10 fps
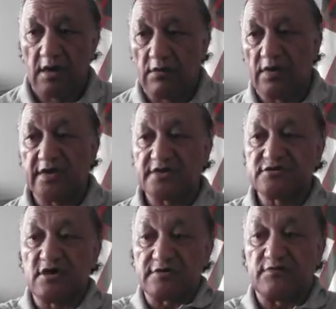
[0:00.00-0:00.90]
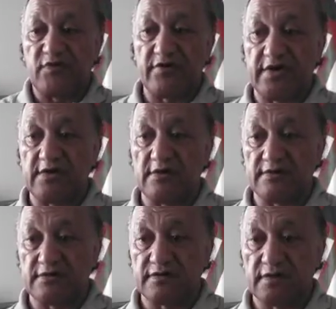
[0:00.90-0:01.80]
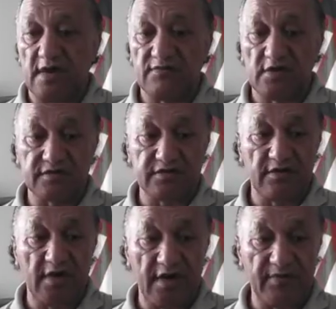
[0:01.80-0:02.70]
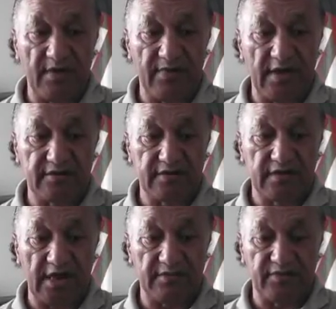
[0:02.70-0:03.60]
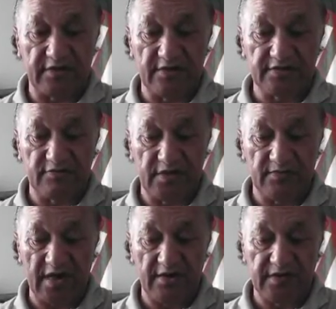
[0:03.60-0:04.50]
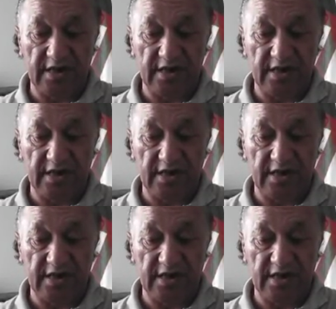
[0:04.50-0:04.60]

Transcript: Well, that's not very good. I'm not too happy about that, because when my